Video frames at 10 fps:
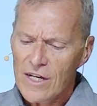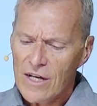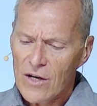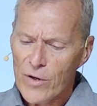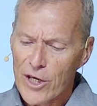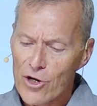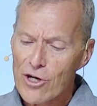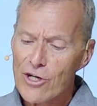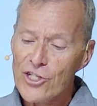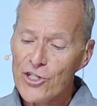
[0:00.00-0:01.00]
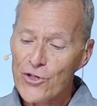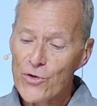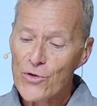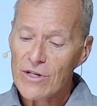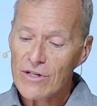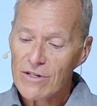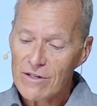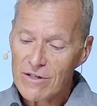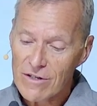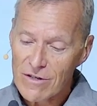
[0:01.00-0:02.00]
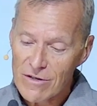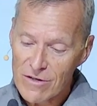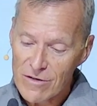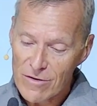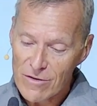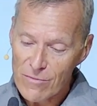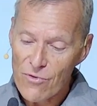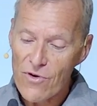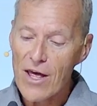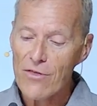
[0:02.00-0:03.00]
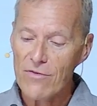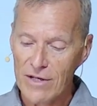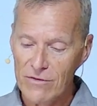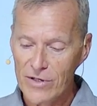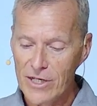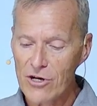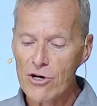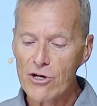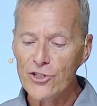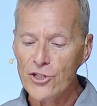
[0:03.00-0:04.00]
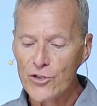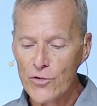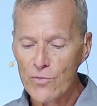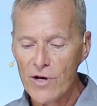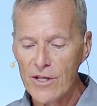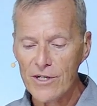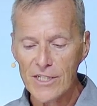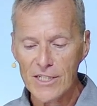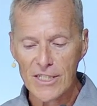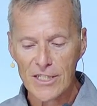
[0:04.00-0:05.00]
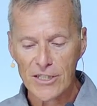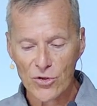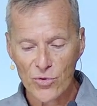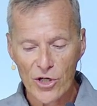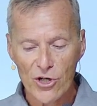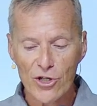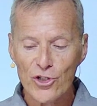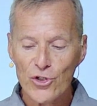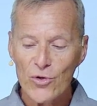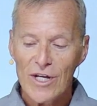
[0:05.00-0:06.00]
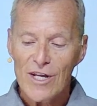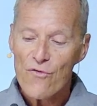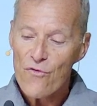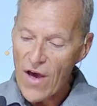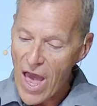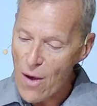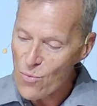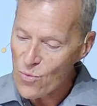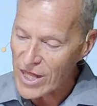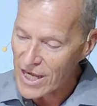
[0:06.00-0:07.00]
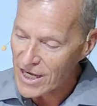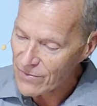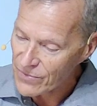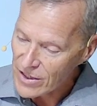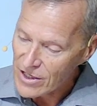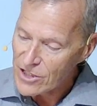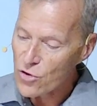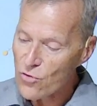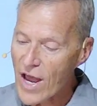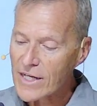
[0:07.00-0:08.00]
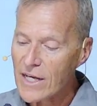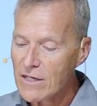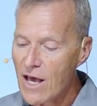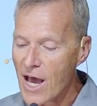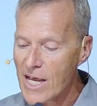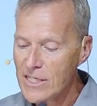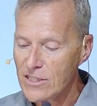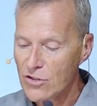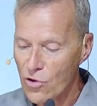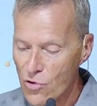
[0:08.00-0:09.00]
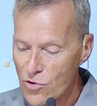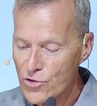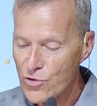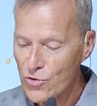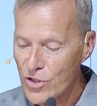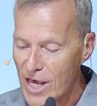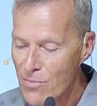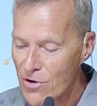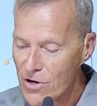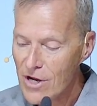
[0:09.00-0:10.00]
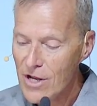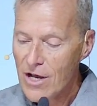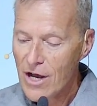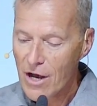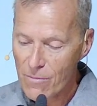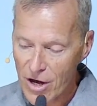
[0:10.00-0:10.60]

We urge you, brethren. We urge you, brothers and sisters, we urge you, family, to recognize those who labor among